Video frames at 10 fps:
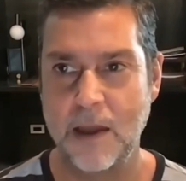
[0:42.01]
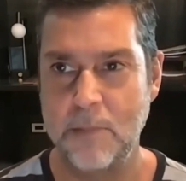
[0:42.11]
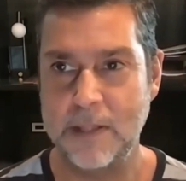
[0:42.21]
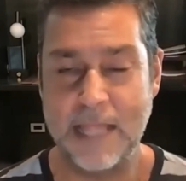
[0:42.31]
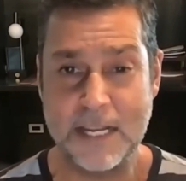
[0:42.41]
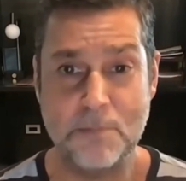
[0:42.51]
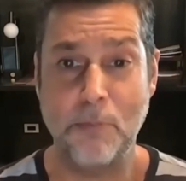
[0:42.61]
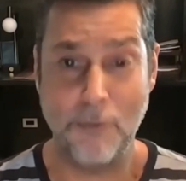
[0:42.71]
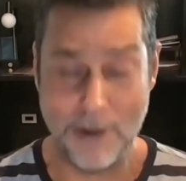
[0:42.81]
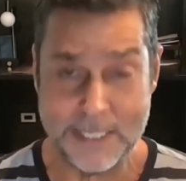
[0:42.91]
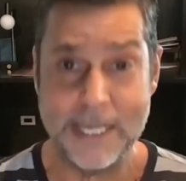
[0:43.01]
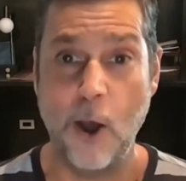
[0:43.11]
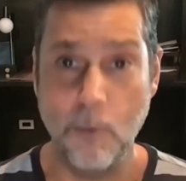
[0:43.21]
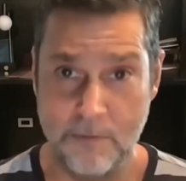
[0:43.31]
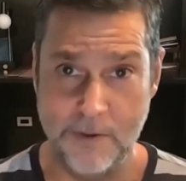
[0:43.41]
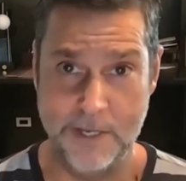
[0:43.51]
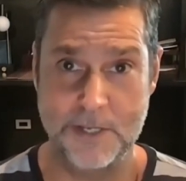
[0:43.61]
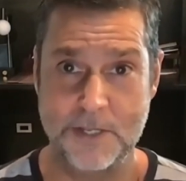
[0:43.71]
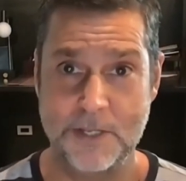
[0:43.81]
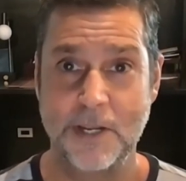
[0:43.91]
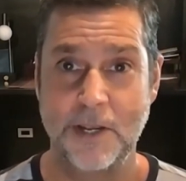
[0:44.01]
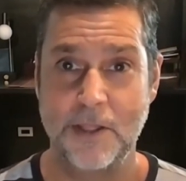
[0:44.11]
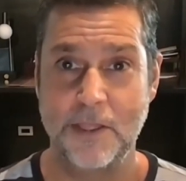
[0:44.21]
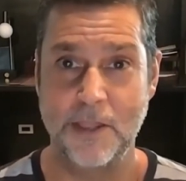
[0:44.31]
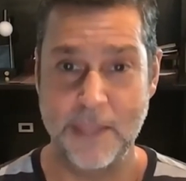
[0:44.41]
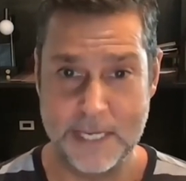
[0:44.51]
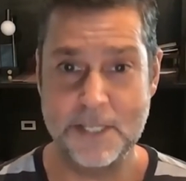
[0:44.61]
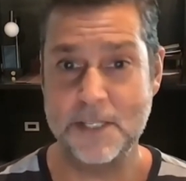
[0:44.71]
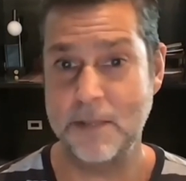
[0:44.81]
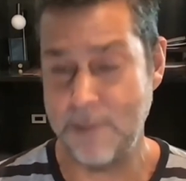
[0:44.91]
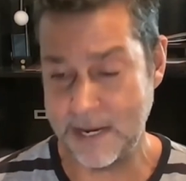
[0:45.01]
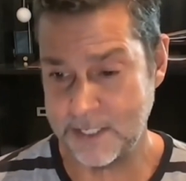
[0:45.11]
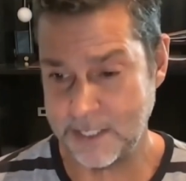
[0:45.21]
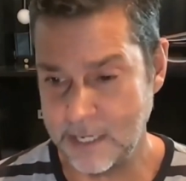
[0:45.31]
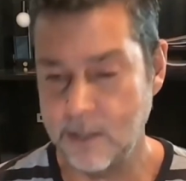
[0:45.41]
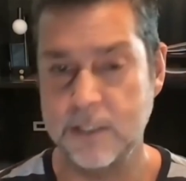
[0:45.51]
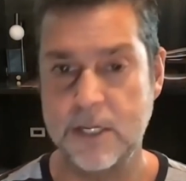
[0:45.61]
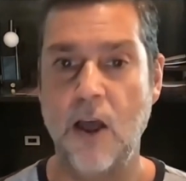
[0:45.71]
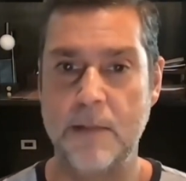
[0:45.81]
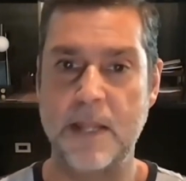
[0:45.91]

But that's pretty obvious that this is the best single time.